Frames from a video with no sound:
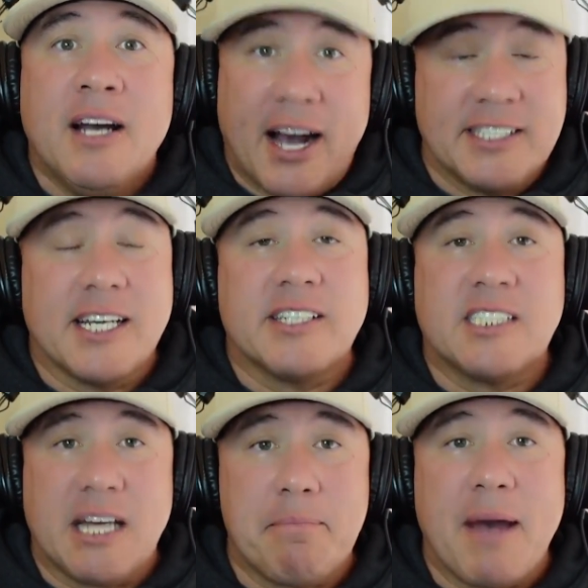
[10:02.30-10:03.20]
I take a
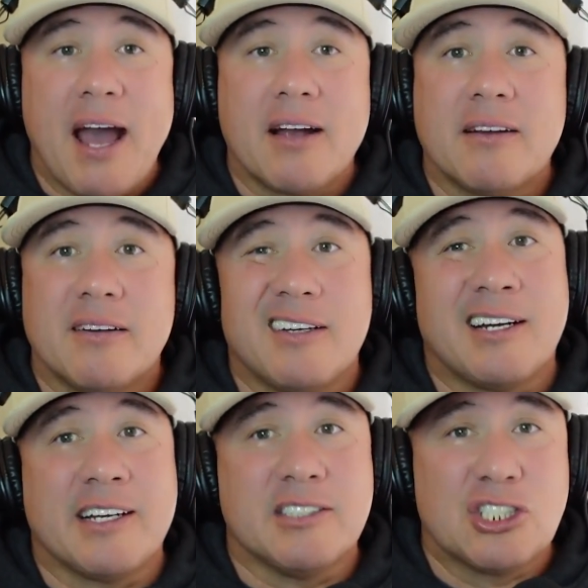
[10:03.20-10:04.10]
step back and
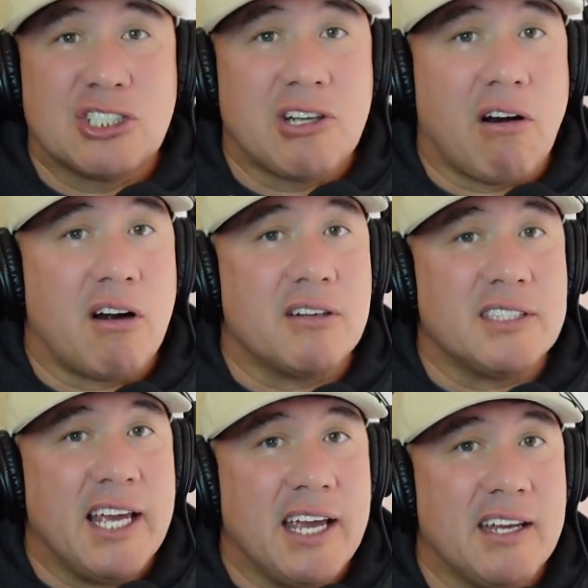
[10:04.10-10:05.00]
I start
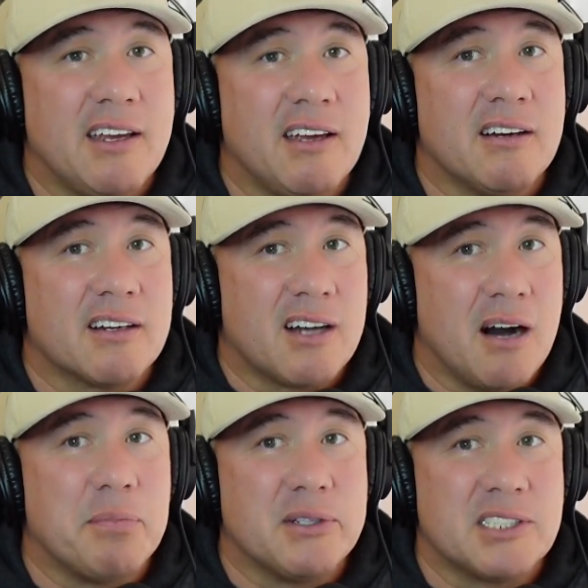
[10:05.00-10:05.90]
taking a
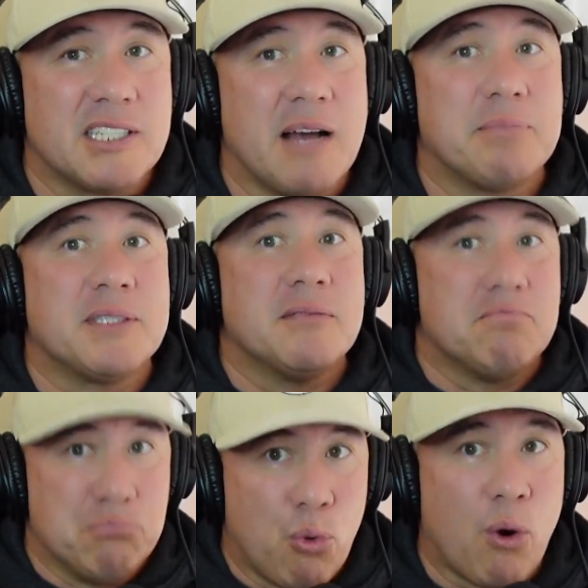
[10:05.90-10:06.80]
couple steps
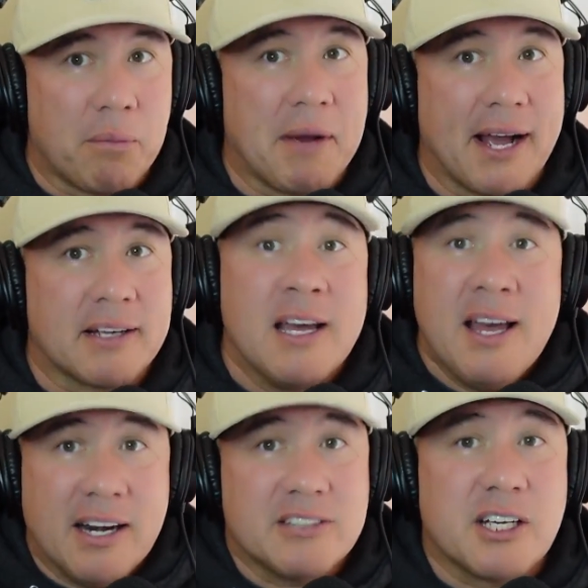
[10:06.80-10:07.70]
more back.
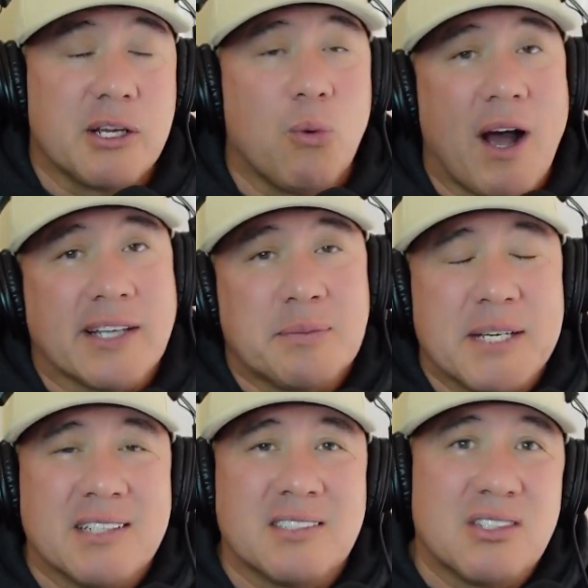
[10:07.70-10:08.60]
And I'll tell you why is
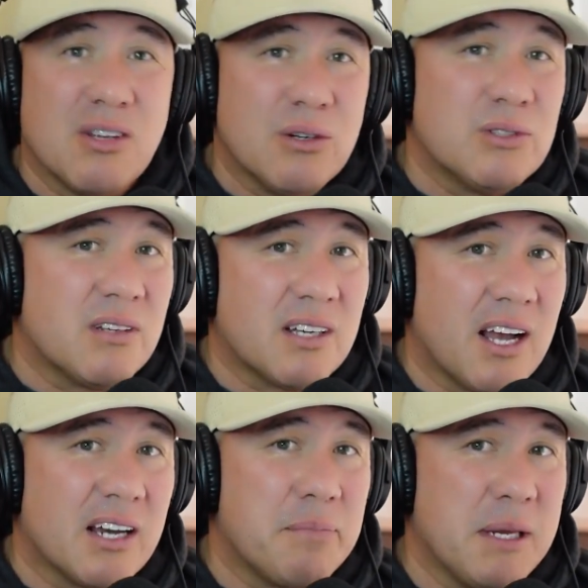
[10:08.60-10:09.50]
because those are the
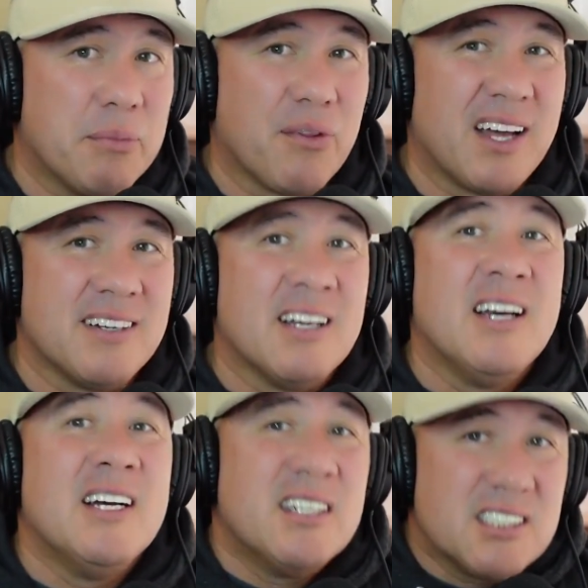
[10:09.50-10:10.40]
kind of people that
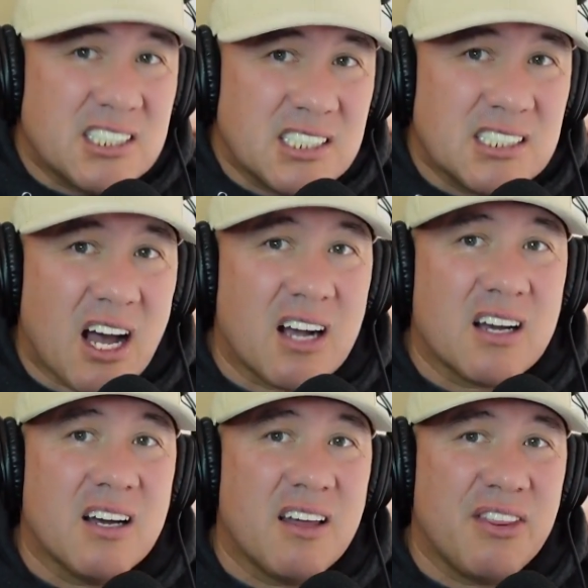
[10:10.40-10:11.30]
suck
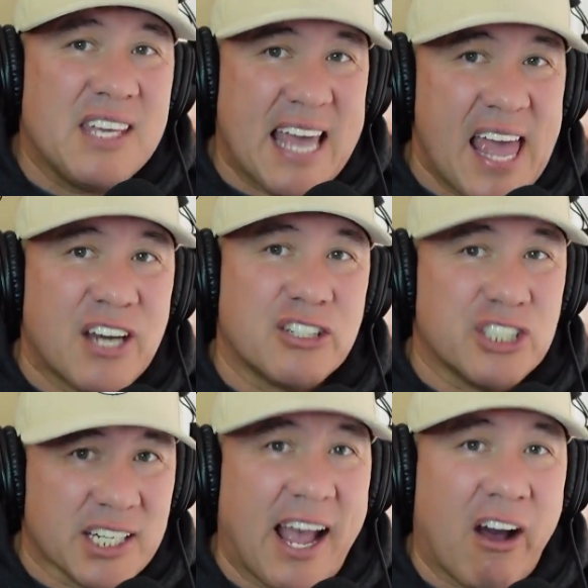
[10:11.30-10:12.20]
the
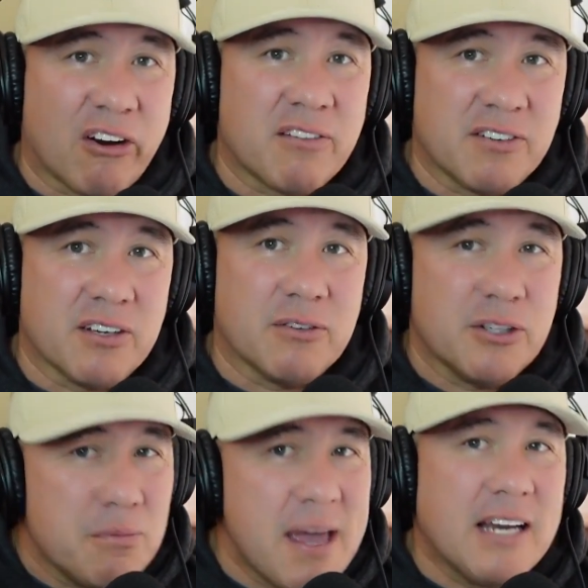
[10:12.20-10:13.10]
energy out of you.
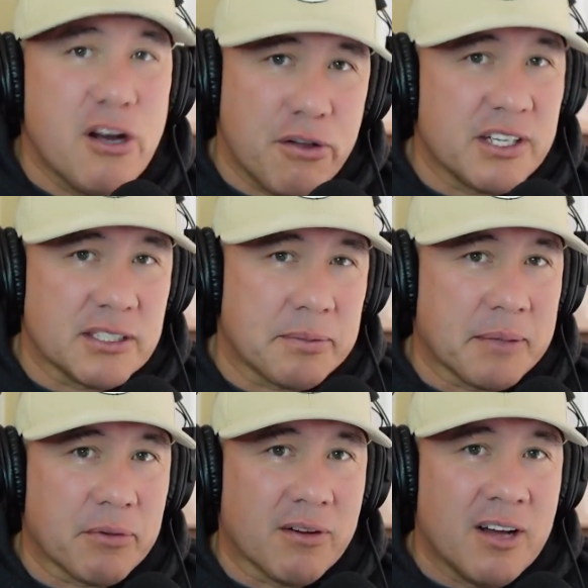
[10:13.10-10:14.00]
You may know these
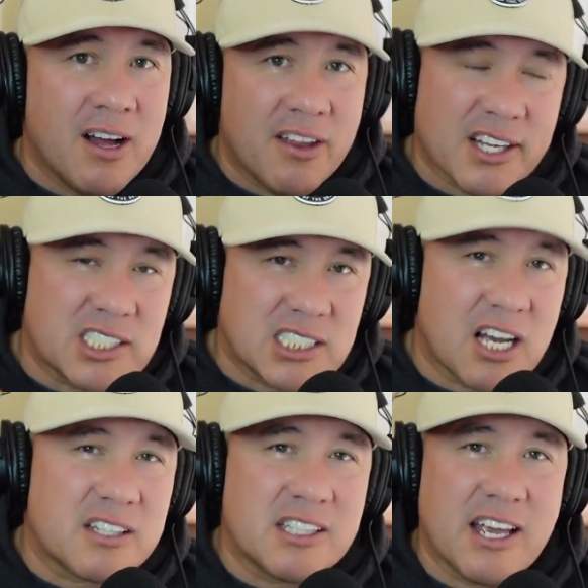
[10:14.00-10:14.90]
people. They
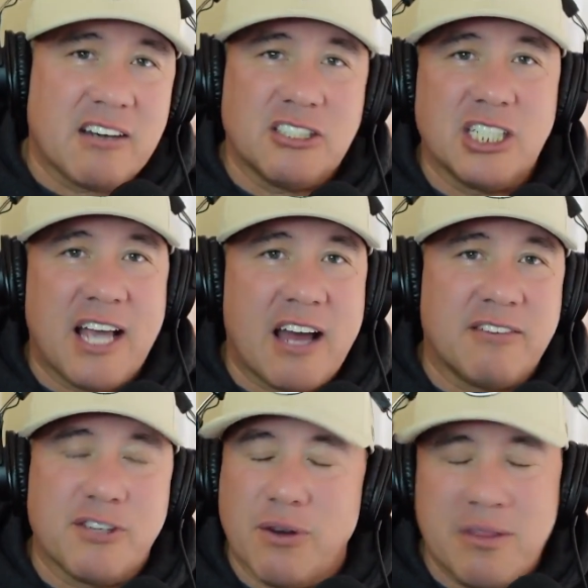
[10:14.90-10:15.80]
suck the energy out
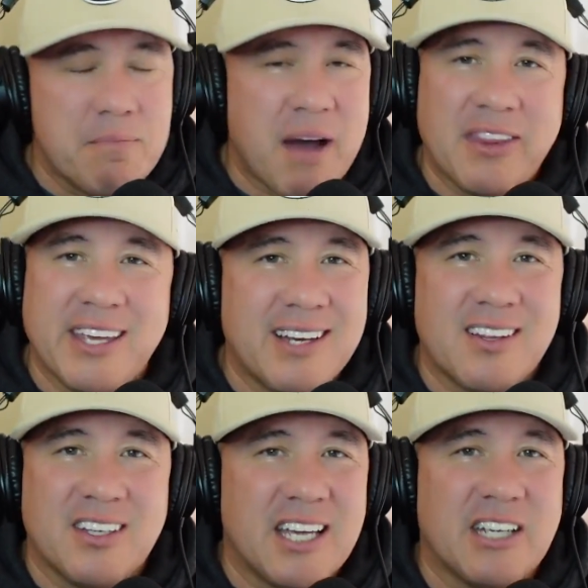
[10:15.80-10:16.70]
of you. And then by the end of
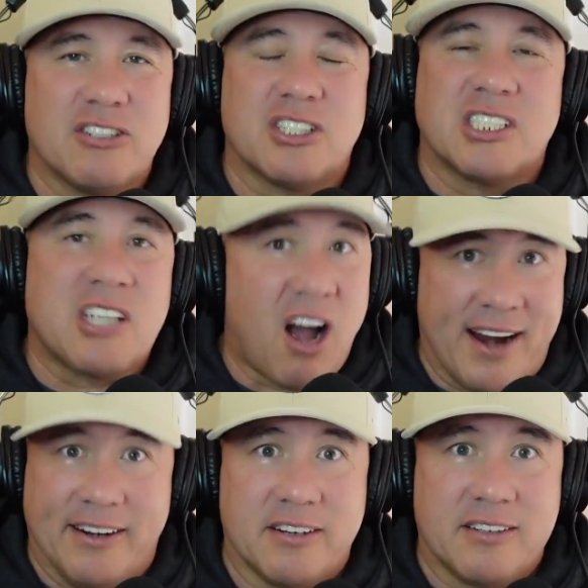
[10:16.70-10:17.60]
the day, you're just
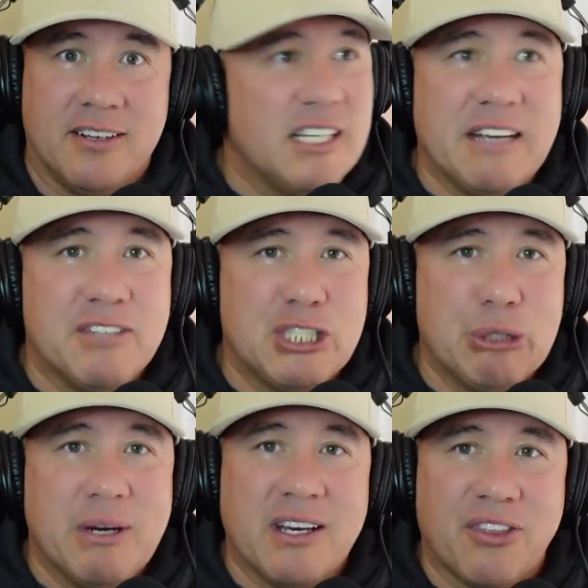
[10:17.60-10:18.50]
tired. You didn't even
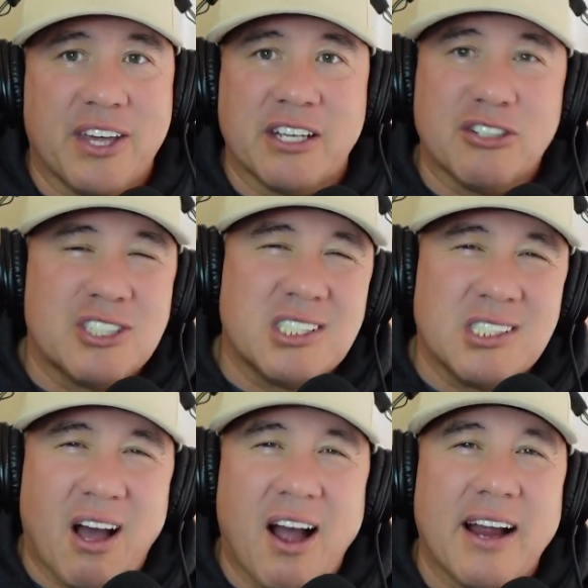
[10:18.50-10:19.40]
do anything. You're just
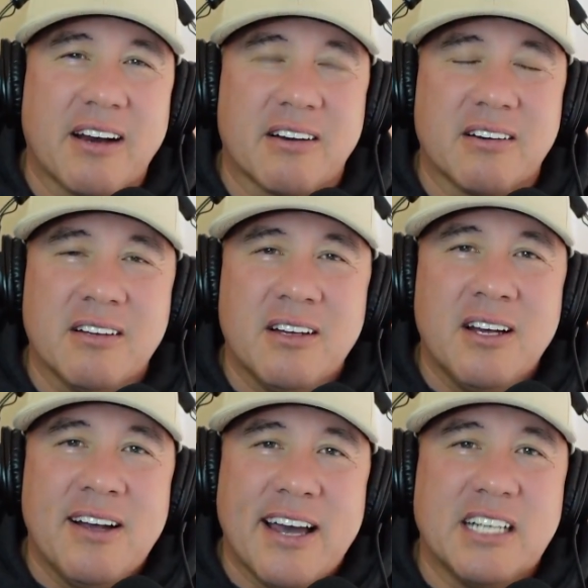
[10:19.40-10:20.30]
tired.
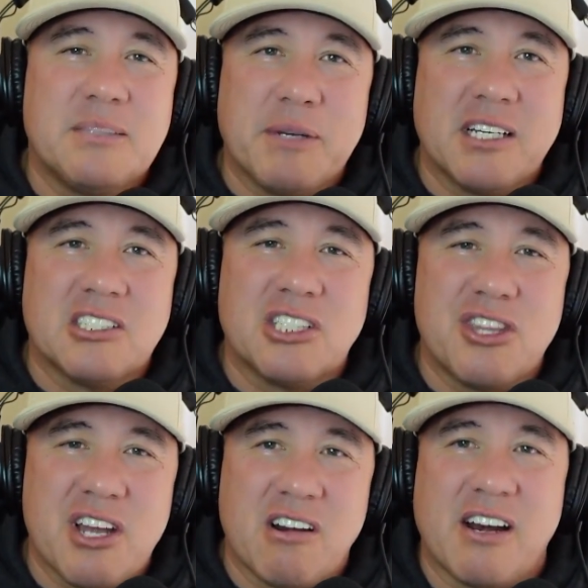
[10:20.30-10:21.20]
And it's because
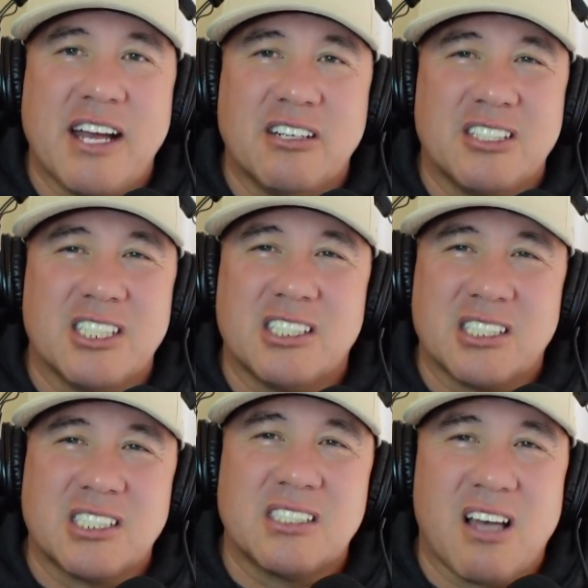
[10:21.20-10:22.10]
their energy
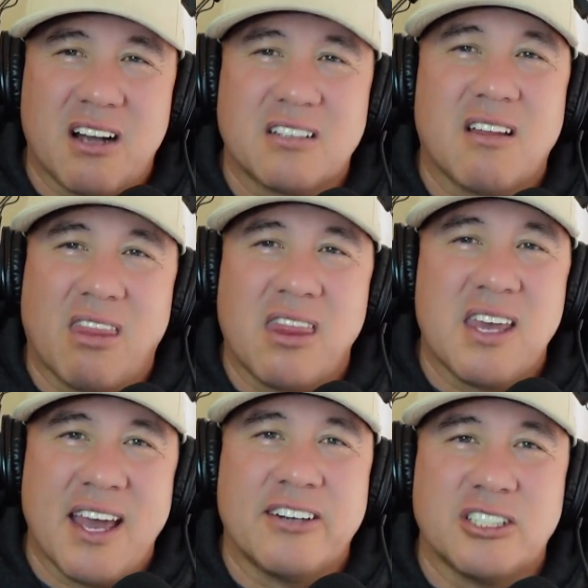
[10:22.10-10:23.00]
just sucked
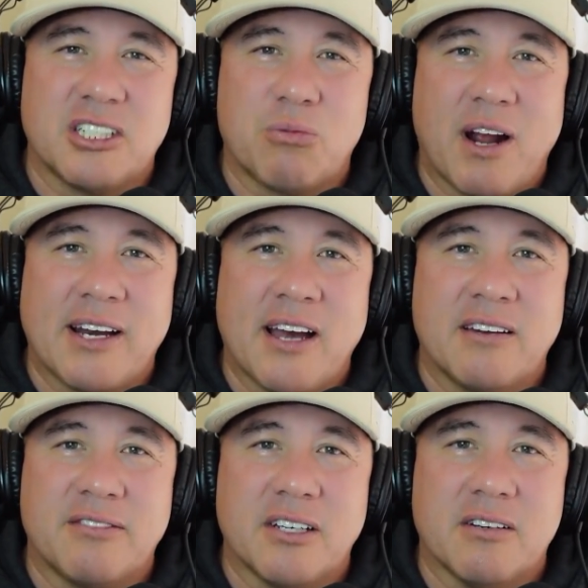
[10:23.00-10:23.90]
the energy right out
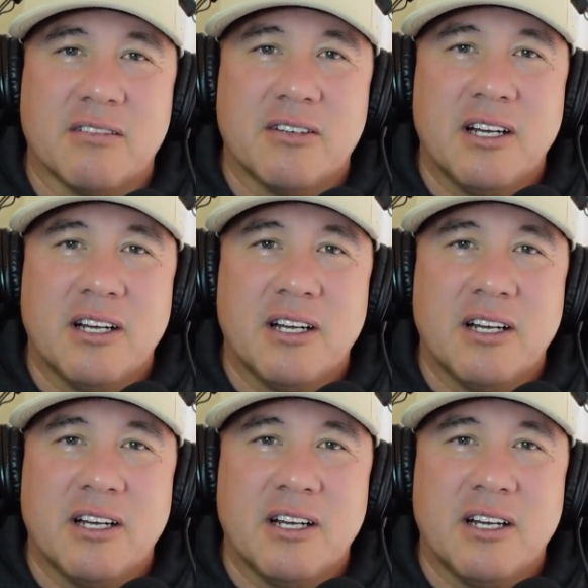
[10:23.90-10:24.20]
of you.